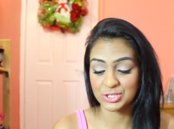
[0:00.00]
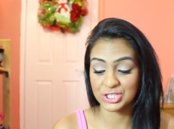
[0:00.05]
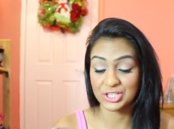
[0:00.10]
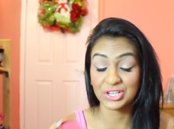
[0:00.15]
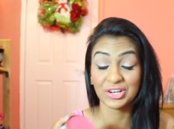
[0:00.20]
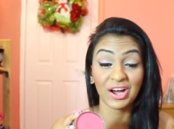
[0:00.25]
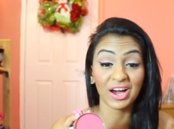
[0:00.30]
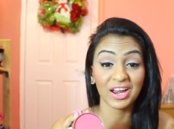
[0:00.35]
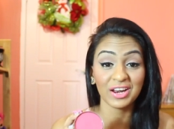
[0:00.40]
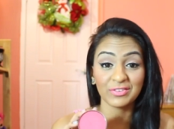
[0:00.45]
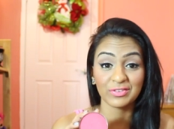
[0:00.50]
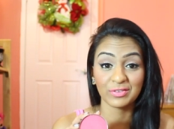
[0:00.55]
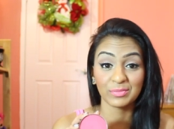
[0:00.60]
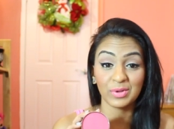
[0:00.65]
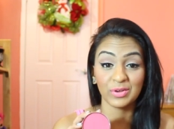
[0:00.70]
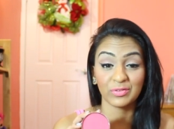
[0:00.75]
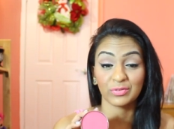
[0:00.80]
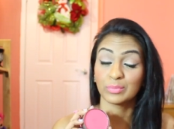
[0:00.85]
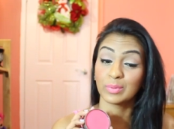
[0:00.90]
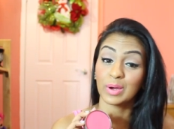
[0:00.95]
She got it for
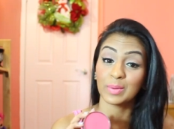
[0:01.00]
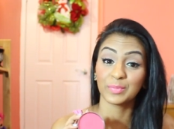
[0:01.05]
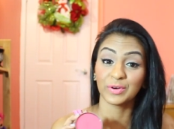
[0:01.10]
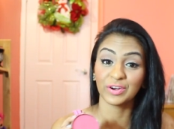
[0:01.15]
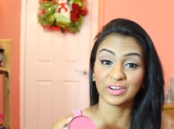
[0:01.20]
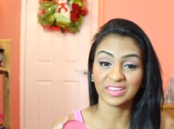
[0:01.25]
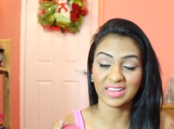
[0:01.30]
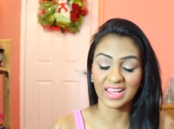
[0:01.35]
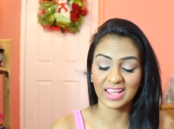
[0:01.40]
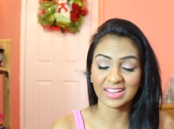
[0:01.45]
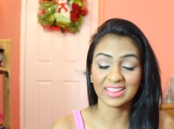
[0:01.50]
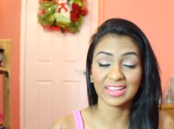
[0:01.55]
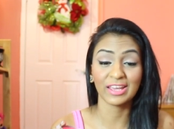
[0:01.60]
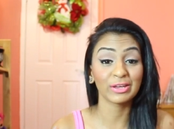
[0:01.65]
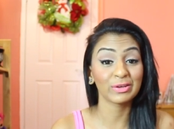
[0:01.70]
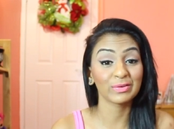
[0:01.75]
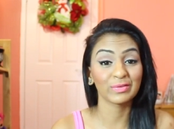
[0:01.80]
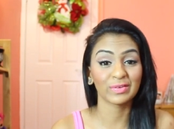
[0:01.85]
me for my birthday. Thank